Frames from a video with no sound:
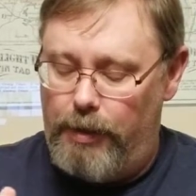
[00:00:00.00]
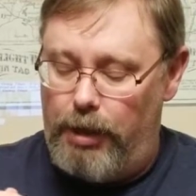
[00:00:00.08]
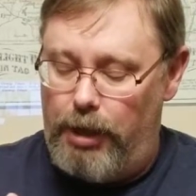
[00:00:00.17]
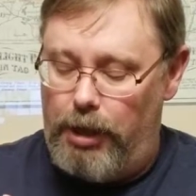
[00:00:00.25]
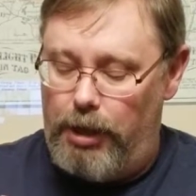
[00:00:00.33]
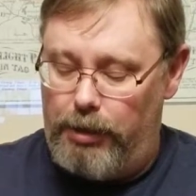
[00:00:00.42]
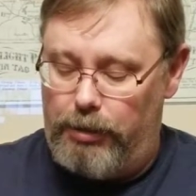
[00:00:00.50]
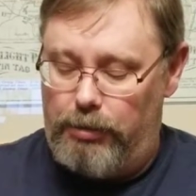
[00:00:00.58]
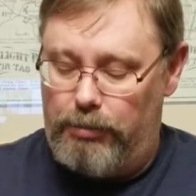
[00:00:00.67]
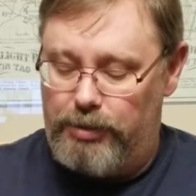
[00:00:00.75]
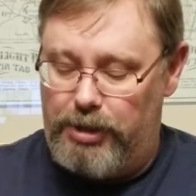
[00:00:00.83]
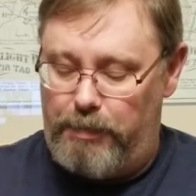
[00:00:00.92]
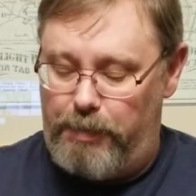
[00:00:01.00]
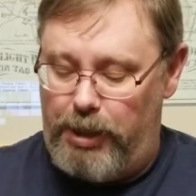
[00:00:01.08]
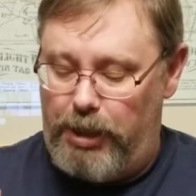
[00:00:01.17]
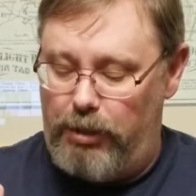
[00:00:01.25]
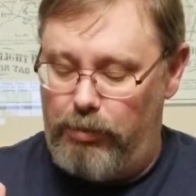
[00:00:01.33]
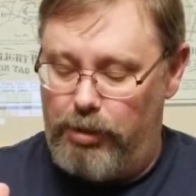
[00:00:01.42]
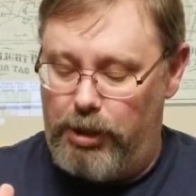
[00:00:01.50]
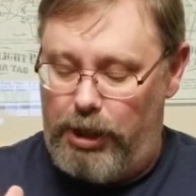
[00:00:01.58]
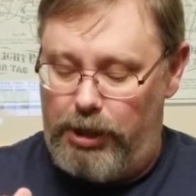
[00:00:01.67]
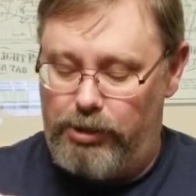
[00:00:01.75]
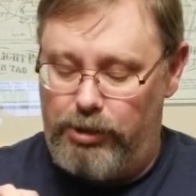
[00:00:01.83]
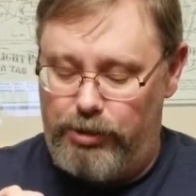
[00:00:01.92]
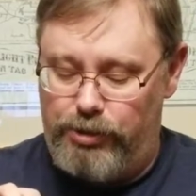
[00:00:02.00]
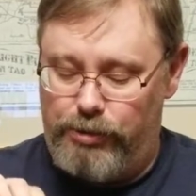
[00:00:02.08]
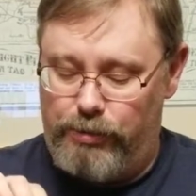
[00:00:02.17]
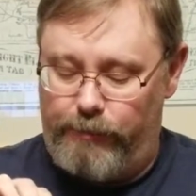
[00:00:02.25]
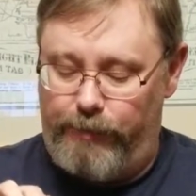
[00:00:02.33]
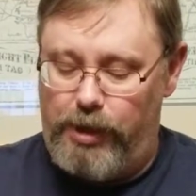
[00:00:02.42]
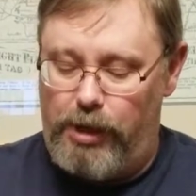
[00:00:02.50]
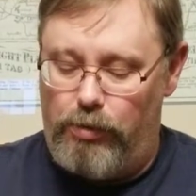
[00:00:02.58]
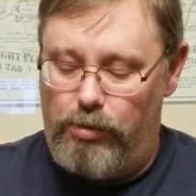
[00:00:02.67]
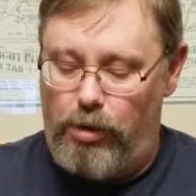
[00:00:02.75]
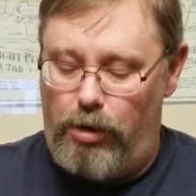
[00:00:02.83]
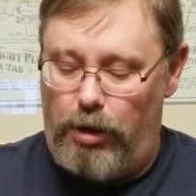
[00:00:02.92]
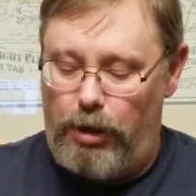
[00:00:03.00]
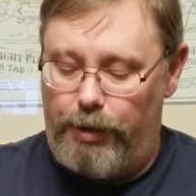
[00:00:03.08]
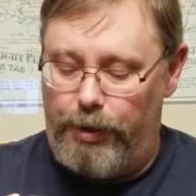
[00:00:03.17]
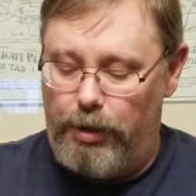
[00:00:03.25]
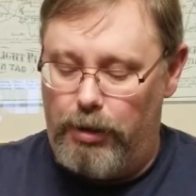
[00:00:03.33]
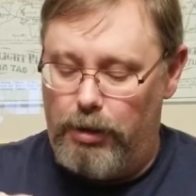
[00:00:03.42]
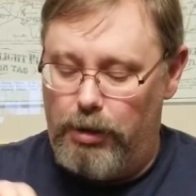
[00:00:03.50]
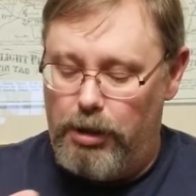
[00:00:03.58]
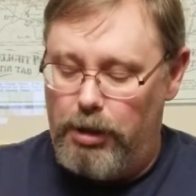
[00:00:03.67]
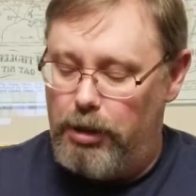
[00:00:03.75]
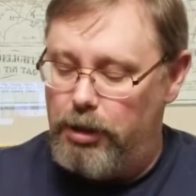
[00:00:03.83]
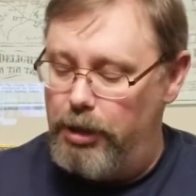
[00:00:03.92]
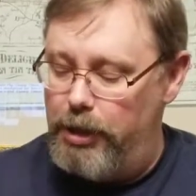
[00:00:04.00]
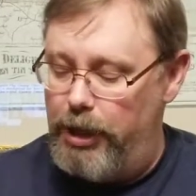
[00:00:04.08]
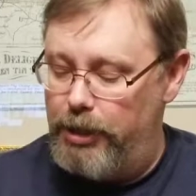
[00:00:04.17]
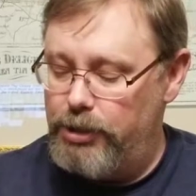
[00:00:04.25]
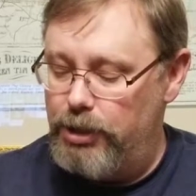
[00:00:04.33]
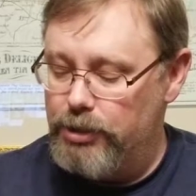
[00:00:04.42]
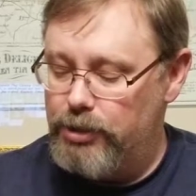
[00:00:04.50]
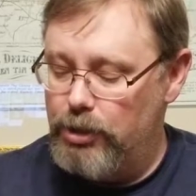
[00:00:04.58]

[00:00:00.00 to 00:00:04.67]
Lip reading: your CPU connections, your video card connections.